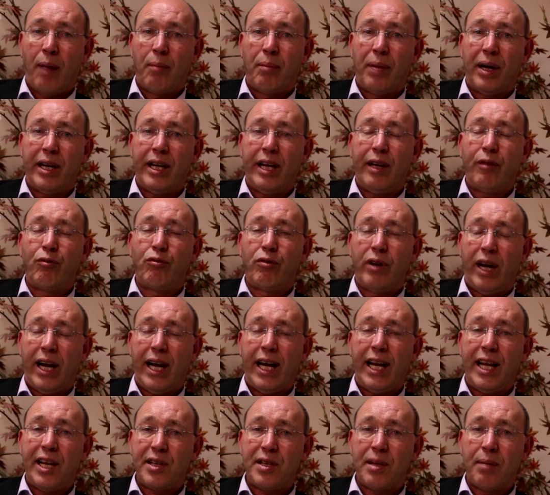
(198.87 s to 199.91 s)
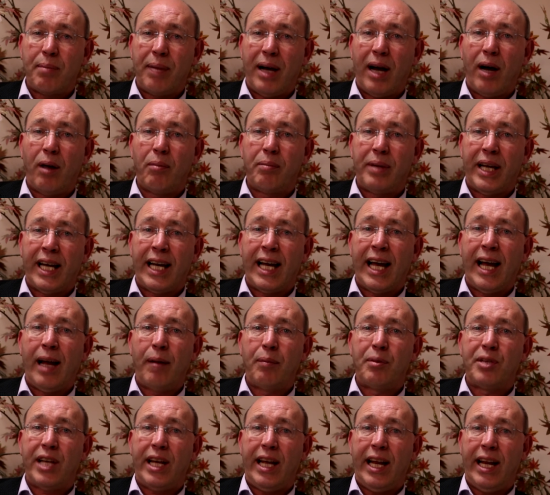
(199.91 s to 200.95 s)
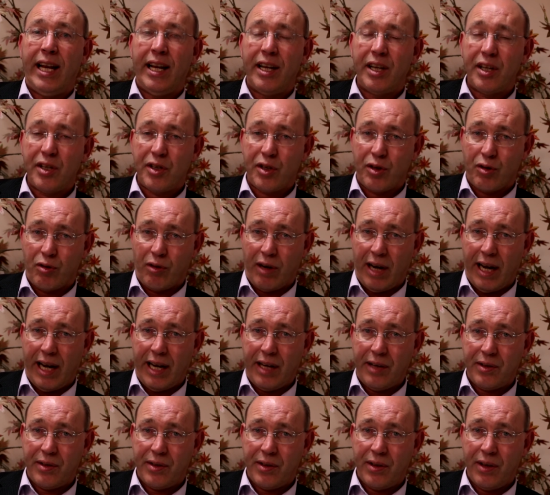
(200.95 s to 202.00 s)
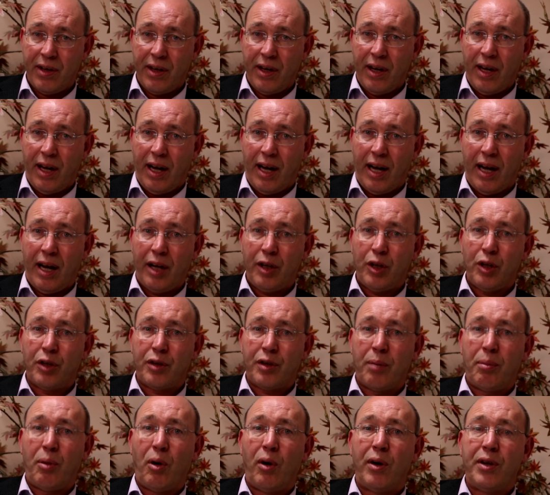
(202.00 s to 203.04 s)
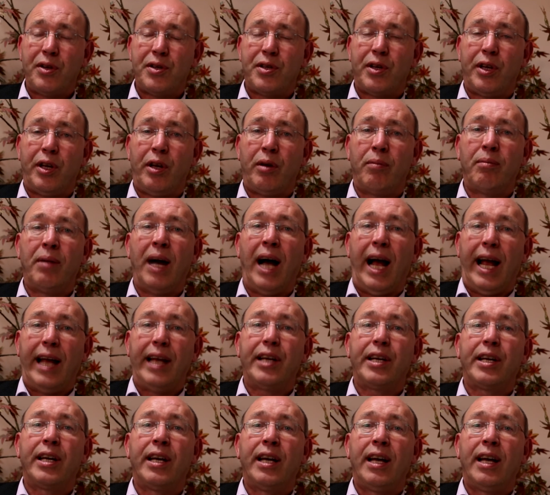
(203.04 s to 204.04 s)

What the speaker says: but it really is about being able to illustrate the points that you make